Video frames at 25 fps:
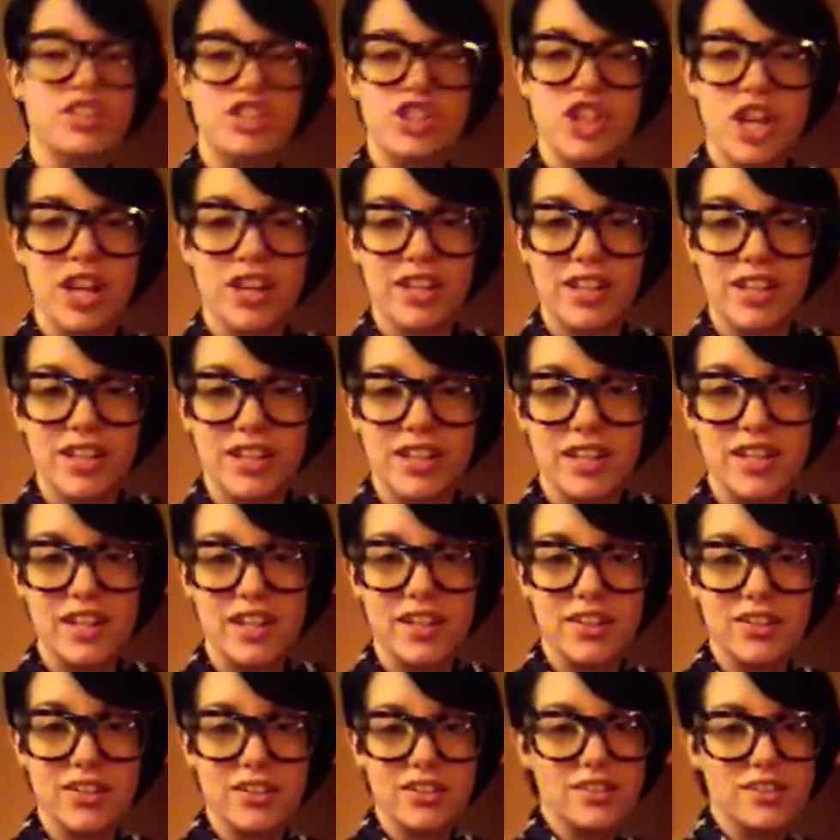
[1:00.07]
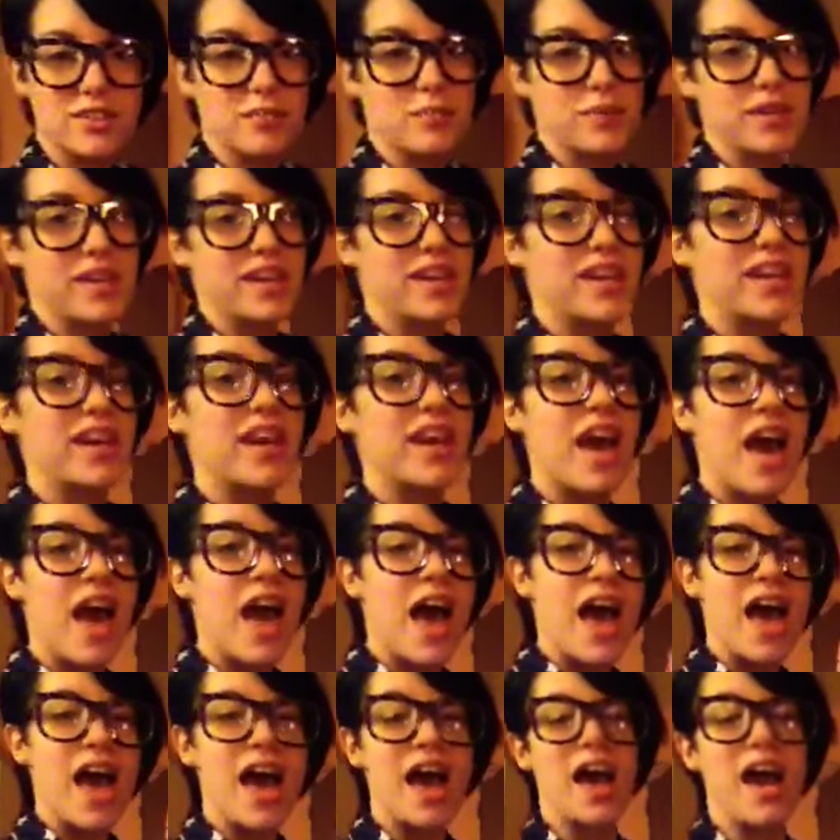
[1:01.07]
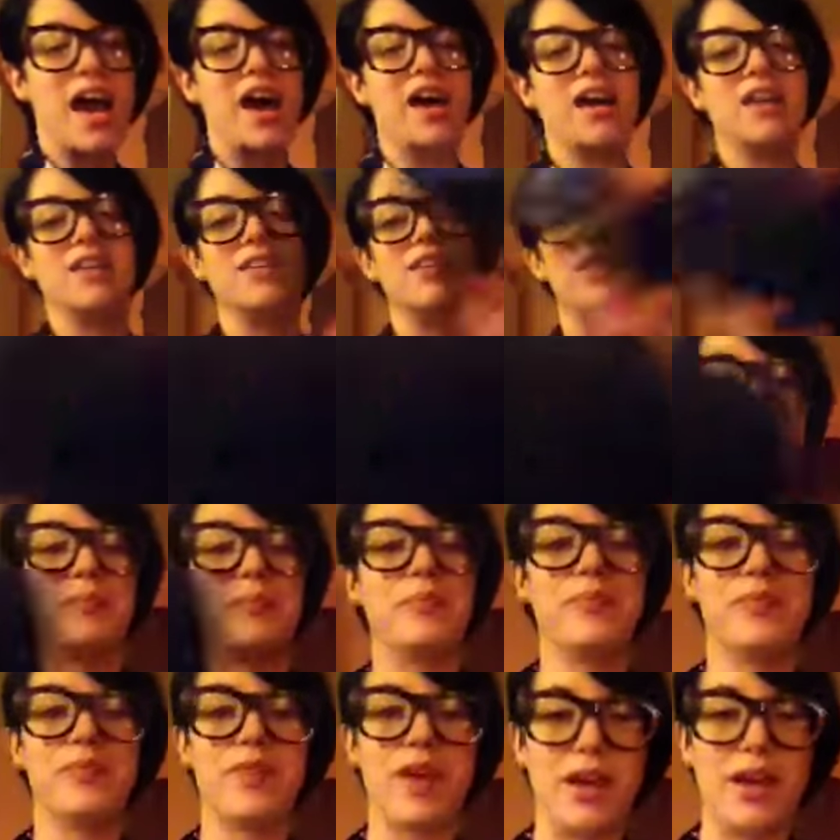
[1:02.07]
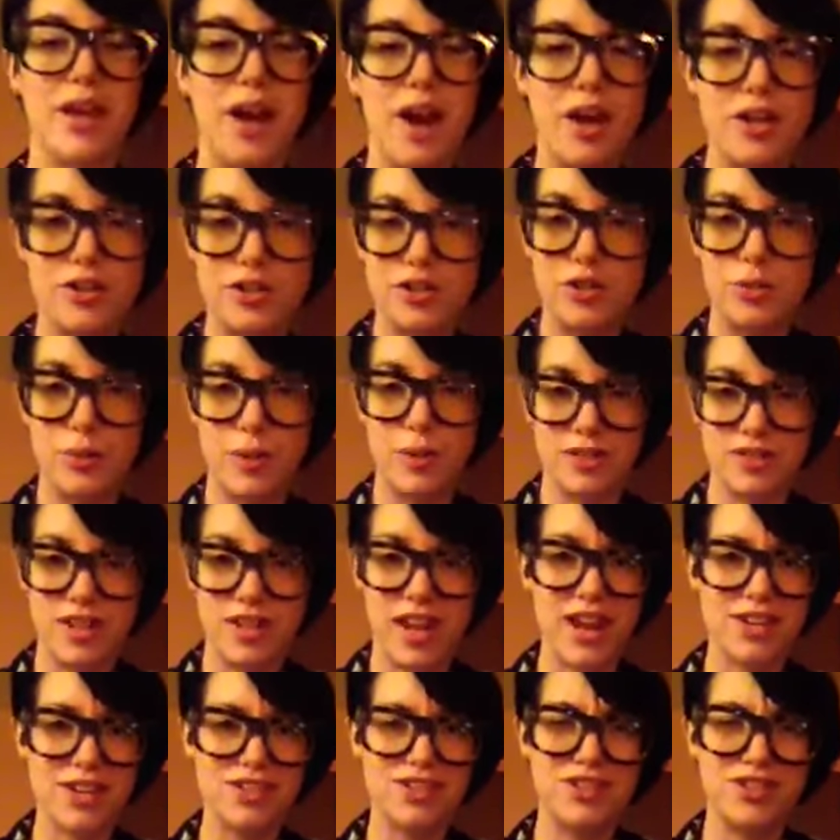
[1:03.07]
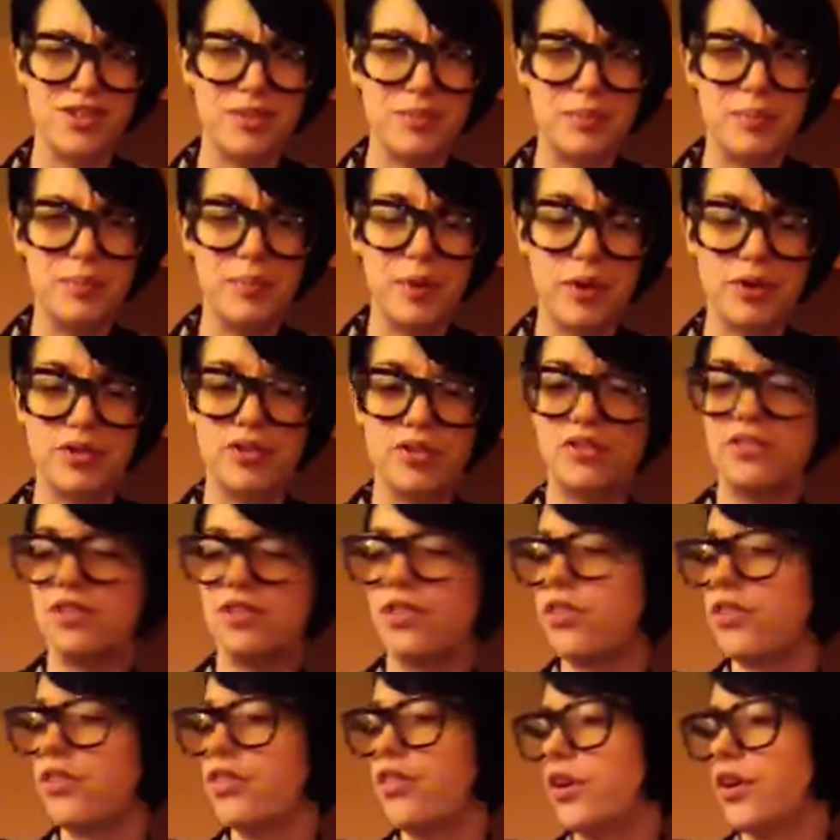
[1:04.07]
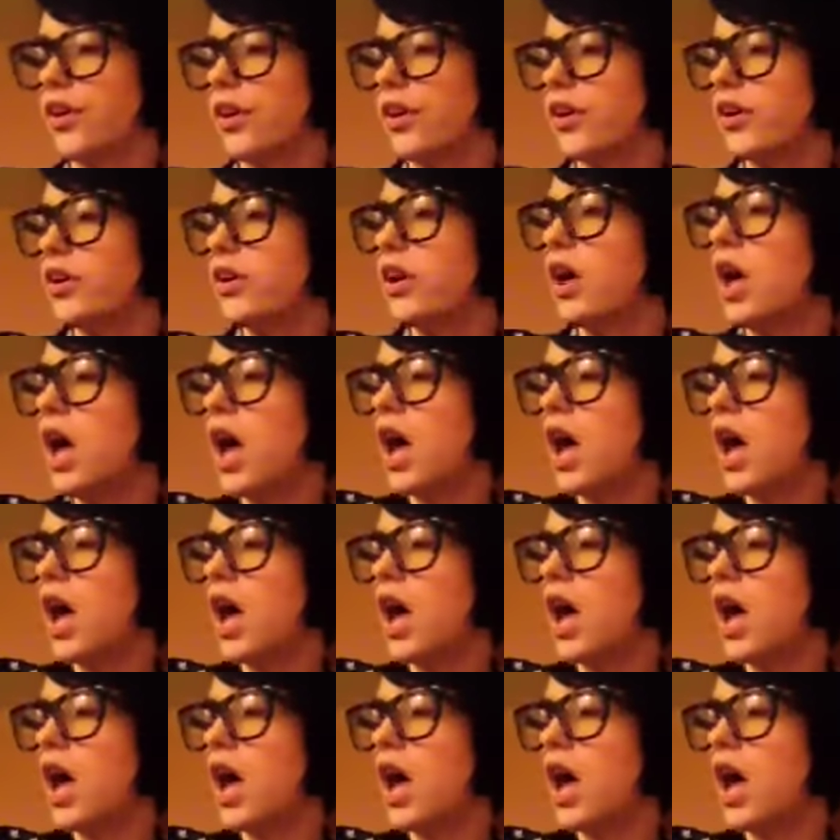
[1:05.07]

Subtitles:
jelly heel to me, and I got two pairs. I actually purchased a third.